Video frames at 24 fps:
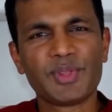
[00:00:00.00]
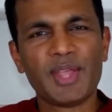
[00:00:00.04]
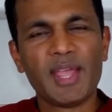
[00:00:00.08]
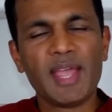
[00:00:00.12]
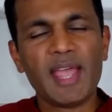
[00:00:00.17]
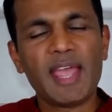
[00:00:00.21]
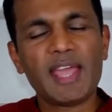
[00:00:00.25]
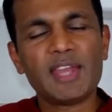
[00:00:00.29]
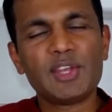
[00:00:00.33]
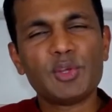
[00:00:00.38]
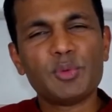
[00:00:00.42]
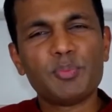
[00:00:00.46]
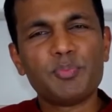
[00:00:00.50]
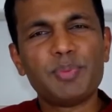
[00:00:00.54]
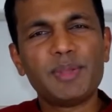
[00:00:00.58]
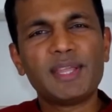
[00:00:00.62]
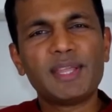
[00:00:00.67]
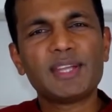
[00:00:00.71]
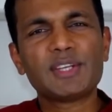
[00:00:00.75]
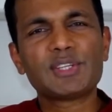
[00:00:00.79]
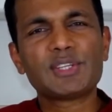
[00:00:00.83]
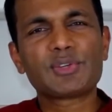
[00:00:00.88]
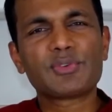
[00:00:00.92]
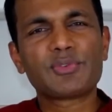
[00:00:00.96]
and you
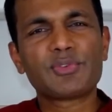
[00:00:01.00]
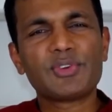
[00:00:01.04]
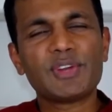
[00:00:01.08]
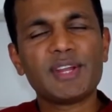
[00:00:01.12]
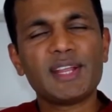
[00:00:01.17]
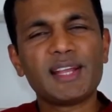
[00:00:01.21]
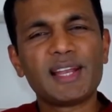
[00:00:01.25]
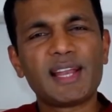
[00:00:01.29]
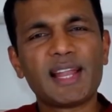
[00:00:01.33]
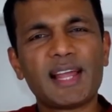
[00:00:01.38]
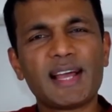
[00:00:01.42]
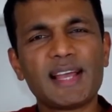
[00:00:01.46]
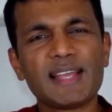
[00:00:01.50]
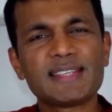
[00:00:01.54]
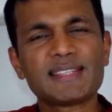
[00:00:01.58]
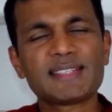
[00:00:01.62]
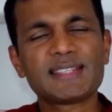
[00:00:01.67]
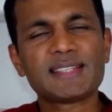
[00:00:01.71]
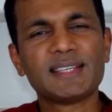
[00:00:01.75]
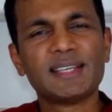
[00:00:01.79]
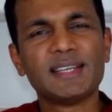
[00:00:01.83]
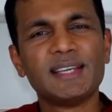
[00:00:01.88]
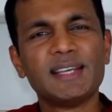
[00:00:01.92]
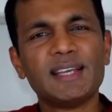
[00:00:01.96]
begin to
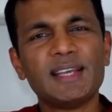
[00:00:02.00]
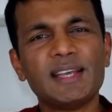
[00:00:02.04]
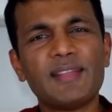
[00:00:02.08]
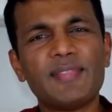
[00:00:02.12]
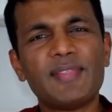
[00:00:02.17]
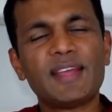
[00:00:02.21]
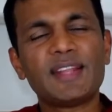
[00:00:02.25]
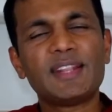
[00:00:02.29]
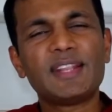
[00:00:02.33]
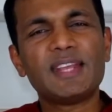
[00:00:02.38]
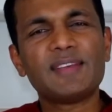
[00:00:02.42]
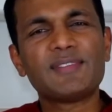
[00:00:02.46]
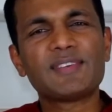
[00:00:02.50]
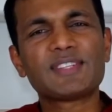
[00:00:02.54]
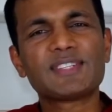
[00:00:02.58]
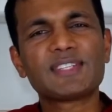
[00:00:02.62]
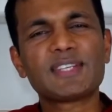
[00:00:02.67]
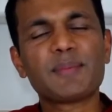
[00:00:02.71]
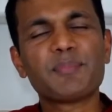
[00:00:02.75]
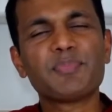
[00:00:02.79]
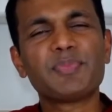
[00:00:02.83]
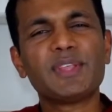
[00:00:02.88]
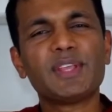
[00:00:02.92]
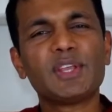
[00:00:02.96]
realize that there was
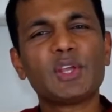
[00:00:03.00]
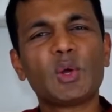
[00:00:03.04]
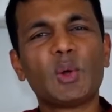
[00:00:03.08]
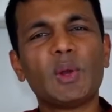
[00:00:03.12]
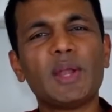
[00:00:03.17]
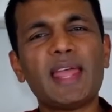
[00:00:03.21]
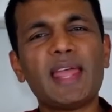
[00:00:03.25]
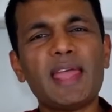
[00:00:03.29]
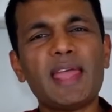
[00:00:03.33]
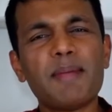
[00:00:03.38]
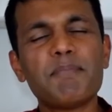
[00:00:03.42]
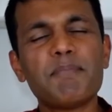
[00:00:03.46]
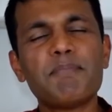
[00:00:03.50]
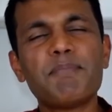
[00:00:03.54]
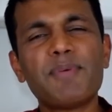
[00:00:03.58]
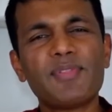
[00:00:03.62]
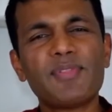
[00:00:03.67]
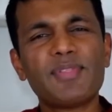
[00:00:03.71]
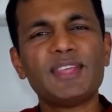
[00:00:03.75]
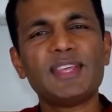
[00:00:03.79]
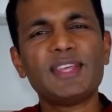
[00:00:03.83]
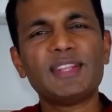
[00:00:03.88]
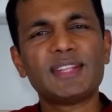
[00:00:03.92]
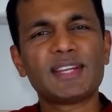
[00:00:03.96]
something called
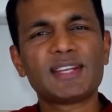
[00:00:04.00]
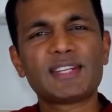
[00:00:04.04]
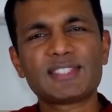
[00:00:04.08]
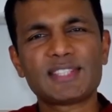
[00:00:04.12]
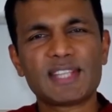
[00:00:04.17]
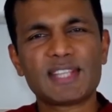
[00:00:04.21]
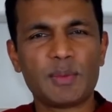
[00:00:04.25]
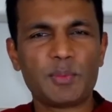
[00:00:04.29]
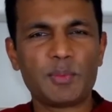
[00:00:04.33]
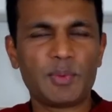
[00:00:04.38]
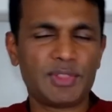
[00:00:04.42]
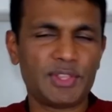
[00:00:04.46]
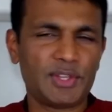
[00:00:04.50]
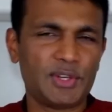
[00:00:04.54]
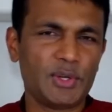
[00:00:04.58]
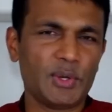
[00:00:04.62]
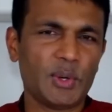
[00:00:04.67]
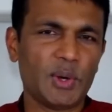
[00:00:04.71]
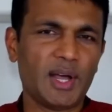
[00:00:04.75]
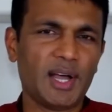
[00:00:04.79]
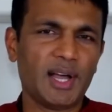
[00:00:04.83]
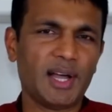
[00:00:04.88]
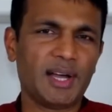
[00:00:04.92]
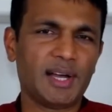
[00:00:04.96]
empathy that is there within
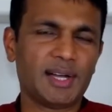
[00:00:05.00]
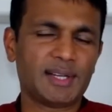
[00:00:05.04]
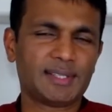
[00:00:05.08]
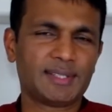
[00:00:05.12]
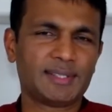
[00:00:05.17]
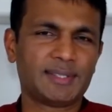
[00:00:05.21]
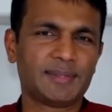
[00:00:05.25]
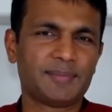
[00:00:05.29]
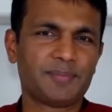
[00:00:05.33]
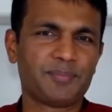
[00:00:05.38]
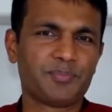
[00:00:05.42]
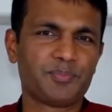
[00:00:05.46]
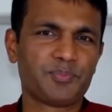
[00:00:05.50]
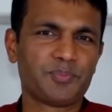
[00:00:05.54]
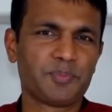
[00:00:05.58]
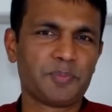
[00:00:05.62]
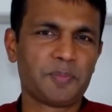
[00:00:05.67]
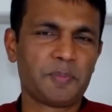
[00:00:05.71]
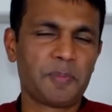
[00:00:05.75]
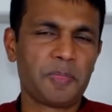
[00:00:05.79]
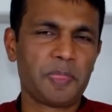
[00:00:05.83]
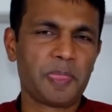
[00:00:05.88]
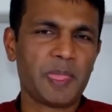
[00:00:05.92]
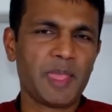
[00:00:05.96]
your heart.
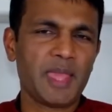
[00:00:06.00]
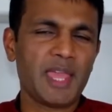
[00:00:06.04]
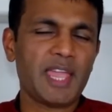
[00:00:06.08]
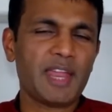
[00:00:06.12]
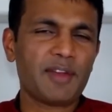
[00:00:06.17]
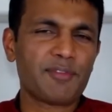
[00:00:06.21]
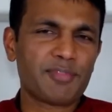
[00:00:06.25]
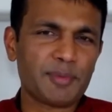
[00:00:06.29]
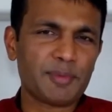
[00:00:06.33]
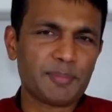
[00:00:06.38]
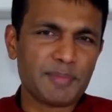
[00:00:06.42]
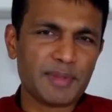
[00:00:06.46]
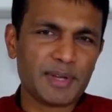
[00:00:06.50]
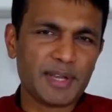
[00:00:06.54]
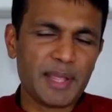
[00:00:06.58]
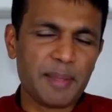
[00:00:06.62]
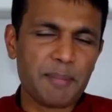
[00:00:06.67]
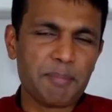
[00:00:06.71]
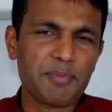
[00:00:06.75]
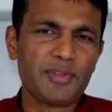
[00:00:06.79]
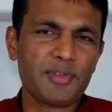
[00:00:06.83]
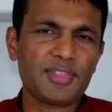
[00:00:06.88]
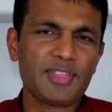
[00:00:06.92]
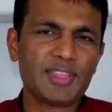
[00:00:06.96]
And from that
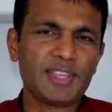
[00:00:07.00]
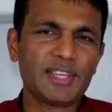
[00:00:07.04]
empathy